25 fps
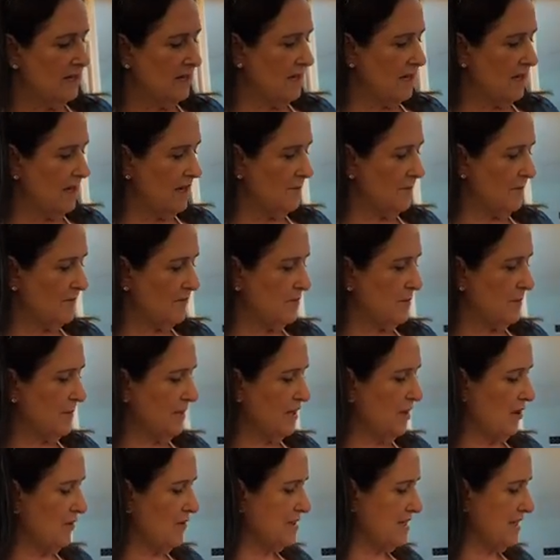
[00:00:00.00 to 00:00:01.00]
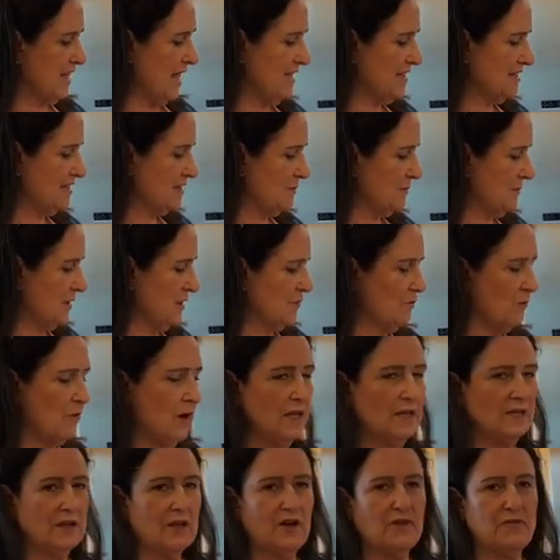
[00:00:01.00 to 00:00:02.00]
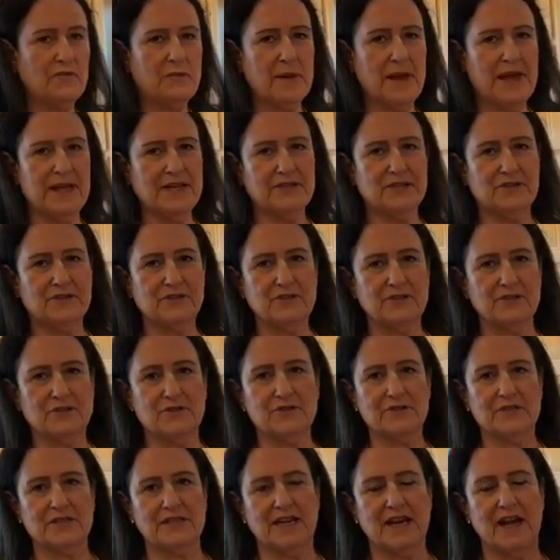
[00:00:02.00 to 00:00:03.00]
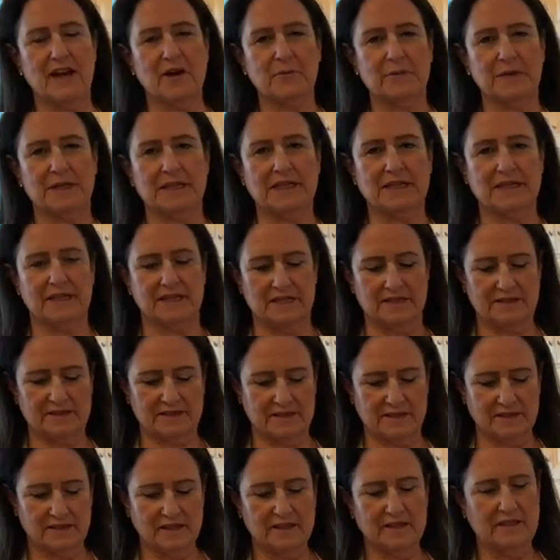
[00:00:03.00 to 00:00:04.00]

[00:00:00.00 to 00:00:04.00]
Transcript: Uh, everybody always asks me, what loaf pan do you use and how big it is?